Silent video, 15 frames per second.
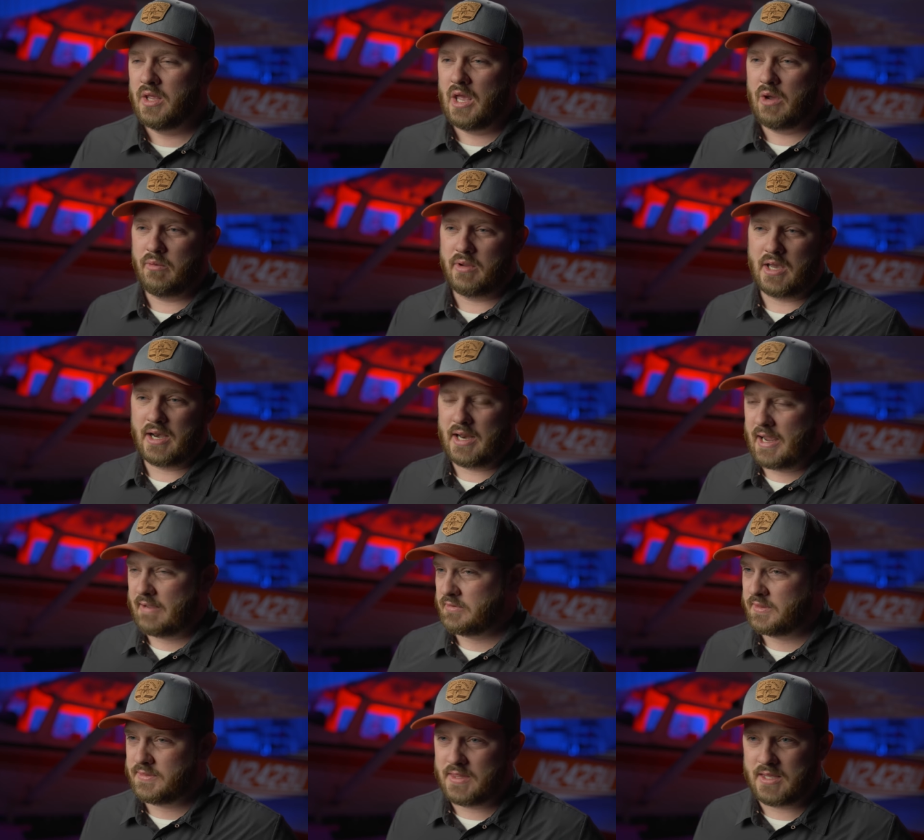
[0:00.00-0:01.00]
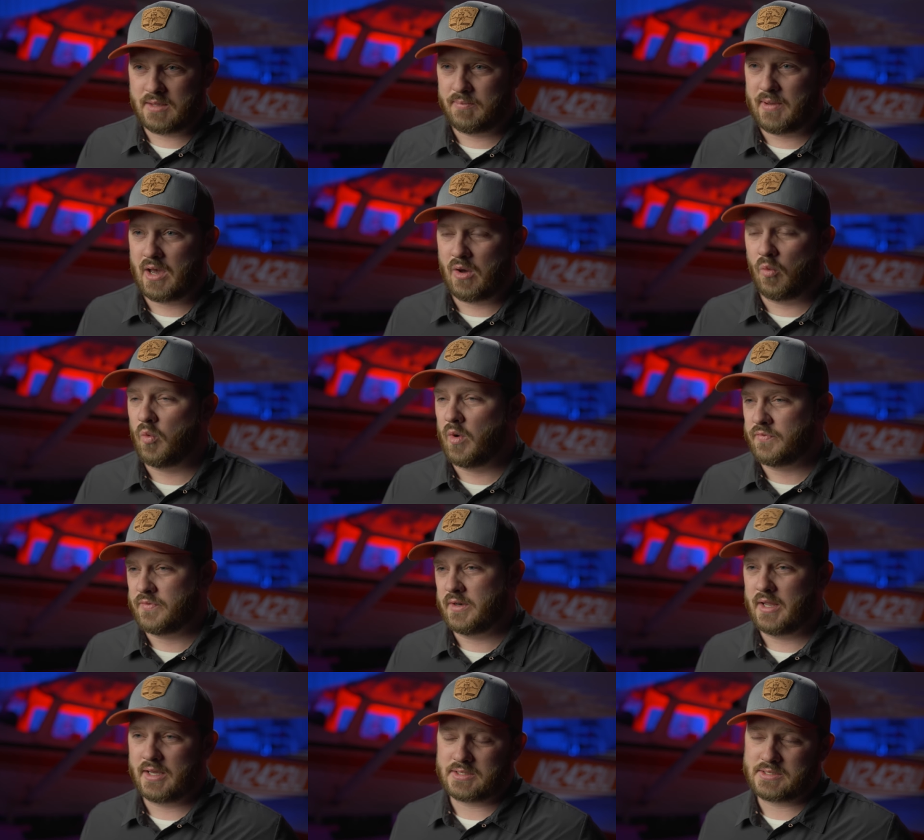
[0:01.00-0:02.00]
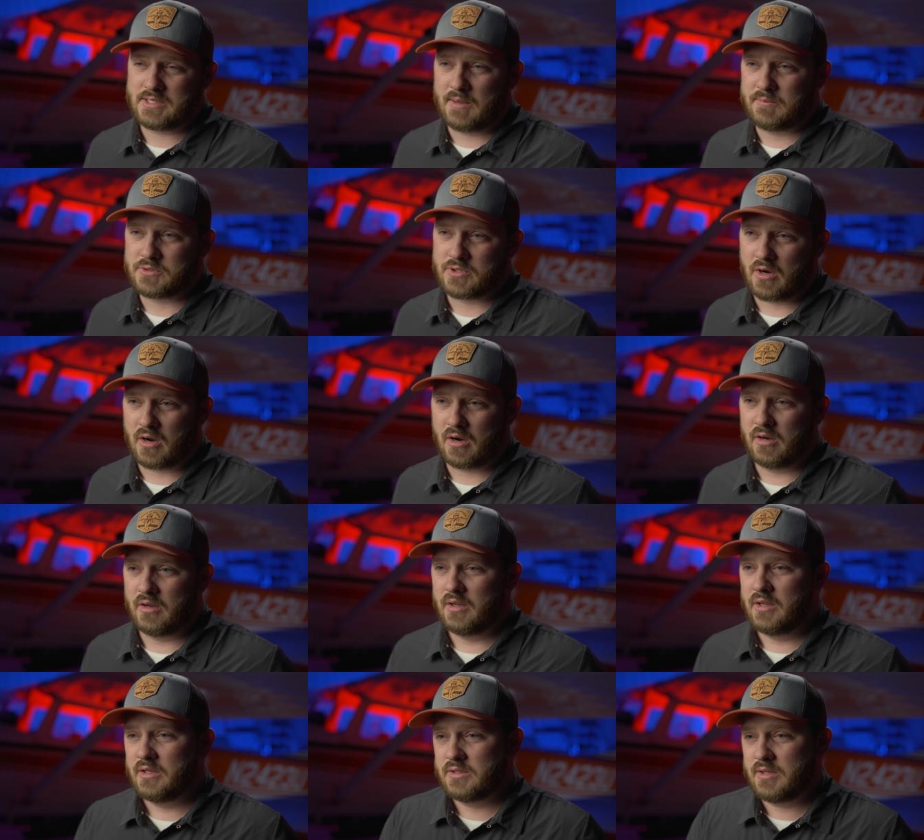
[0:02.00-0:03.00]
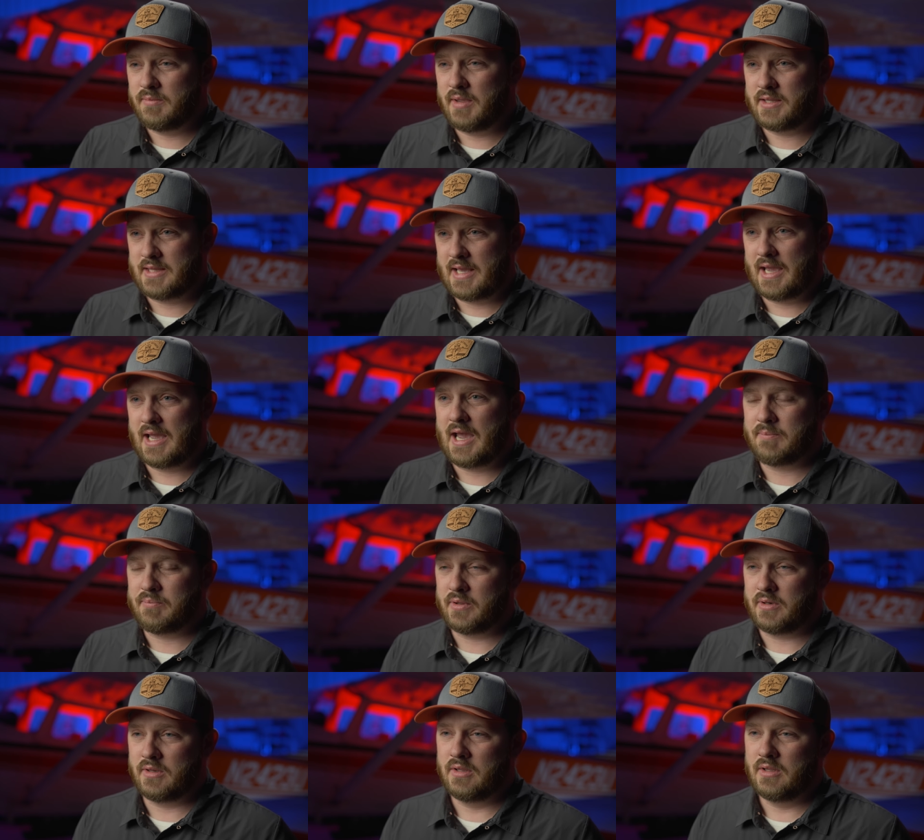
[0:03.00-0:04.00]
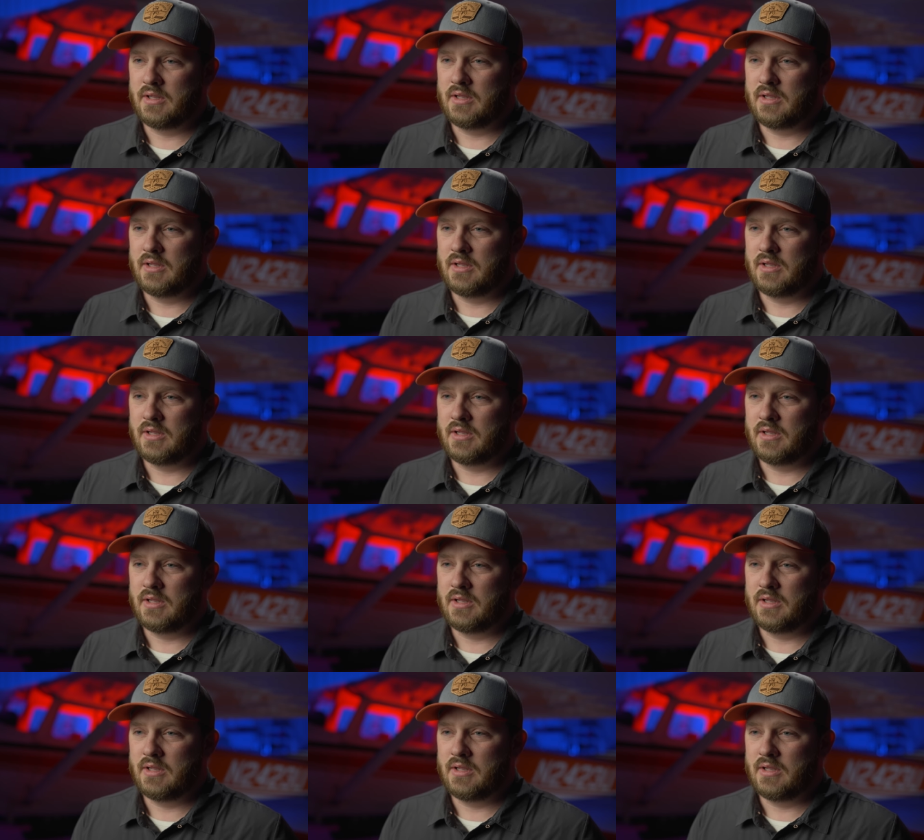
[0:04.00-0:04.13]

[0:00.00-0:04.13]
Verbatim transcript: and we kind of have to think about what the next steps are to make that happen.